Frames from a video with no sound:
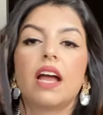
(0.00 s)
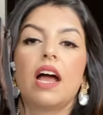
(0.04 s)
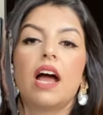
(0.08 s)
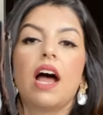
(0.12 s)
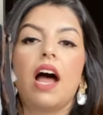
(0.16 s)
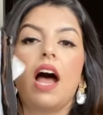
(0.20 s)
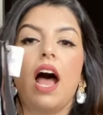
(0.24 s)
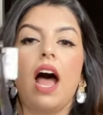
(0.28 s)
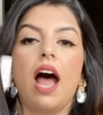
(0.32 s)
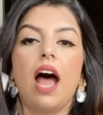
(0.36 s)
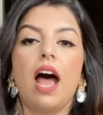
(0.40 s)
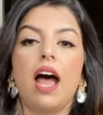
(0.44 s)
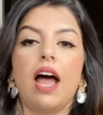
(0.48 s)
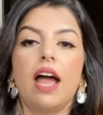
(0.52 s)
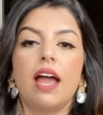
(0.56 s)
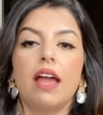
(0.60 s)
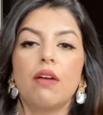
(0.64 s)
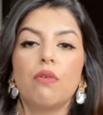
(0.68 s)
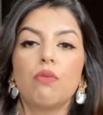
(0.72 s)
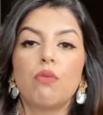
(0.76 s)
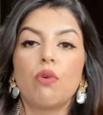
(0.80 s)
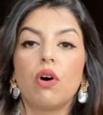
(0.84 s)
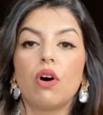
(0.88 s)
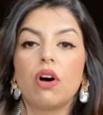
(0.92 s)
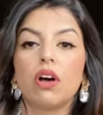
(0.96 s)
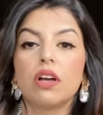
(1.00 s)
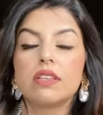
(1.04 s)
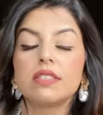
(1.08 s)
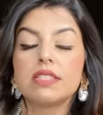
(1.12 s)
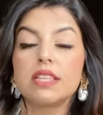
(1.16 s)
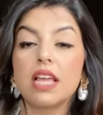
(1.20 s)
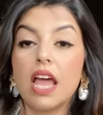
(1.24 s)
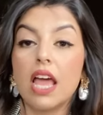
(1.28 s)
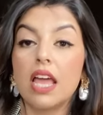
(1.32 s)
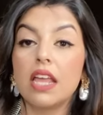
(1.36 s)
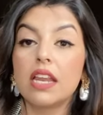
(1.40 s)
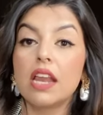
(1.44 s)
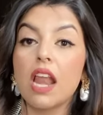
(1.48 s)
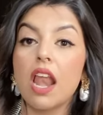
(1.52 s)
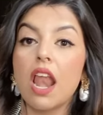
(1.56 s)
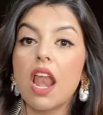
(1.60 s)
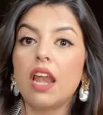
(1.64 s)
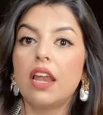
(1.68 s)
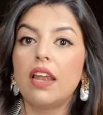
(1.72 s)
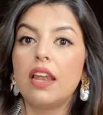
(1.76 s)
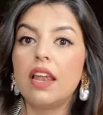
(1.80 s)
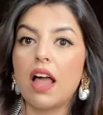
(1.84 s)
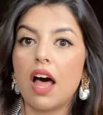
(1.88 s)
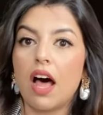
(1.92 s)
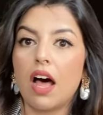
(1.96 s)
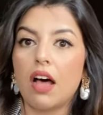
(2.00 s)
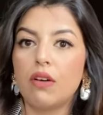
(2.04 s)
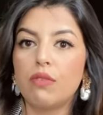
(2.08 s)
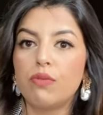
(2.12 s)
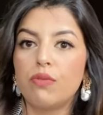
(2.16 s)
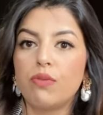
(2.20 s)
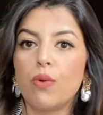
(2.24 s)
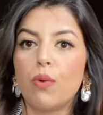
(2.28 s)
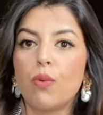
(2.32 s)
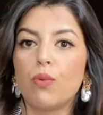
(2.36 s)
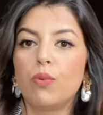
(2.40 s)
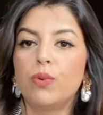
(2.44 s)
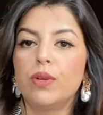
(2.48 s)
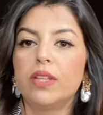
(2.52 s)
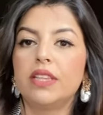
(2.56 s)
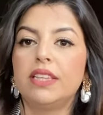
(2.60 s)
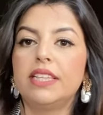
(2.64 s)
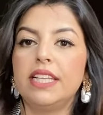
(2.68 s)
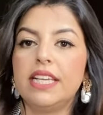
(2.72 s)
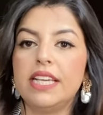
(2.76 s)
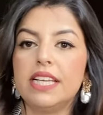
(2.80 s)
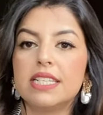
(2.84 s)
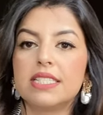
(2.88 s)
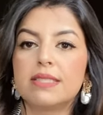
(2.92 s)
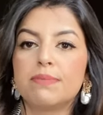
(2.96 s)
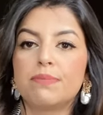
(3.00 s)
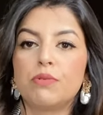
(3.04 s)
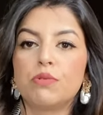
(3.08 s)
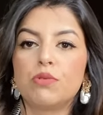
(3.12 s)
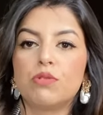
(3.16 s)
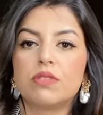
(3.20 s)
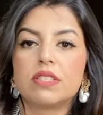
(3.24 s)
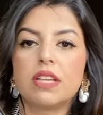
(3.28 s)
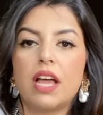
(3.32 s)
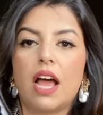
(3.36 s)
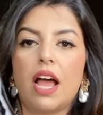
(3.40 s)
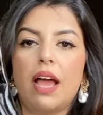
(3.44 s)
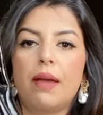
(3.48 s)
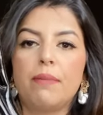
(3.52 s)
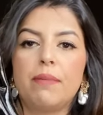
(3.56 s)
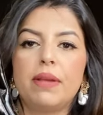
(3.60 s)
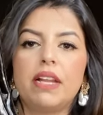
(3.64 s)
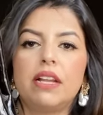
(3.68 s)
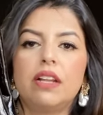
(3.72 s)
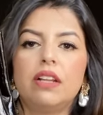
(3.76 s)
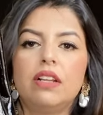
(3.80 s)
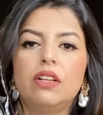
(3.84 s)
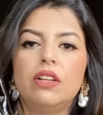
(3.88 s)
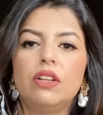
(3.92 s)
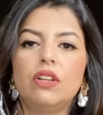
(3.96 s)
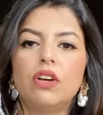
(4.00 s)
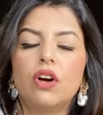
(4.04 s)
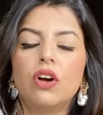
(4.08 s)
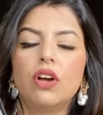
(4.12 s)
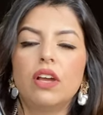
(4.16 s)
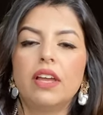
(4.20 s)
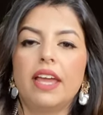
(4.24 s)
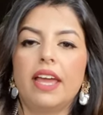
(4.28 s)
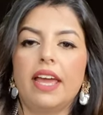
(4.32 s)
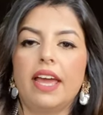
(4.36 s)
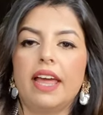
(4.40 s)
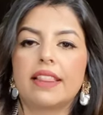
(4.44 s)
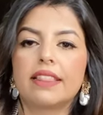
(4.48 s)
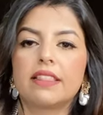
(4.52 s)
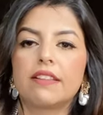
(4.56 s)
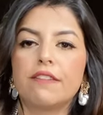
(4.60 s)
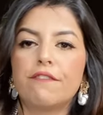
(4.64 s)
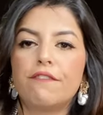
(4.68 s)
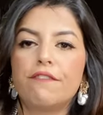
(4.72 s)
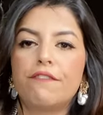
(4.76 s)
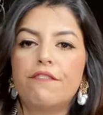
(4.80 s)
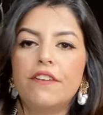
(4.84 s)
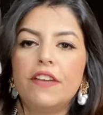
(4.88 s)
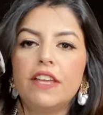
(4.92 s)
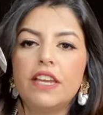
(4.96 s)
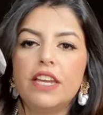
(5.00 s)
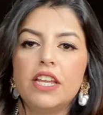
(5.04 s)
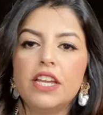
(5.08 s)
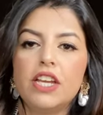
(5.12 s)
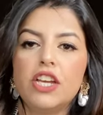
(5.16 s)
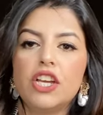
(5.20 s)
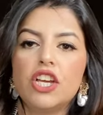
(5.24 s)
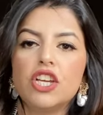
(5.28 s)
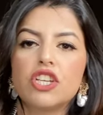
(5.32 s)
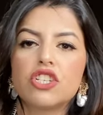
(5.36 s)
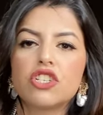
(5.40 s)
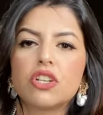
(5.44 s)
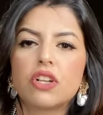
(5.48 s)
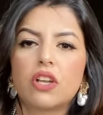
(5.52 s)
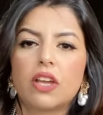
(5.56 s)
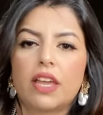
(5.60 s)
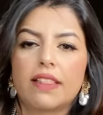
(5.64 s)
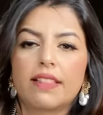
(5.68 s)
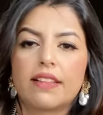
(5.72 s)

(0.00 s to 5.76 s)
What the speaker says: I was in love with these boots. I mean, look at the finish, look at the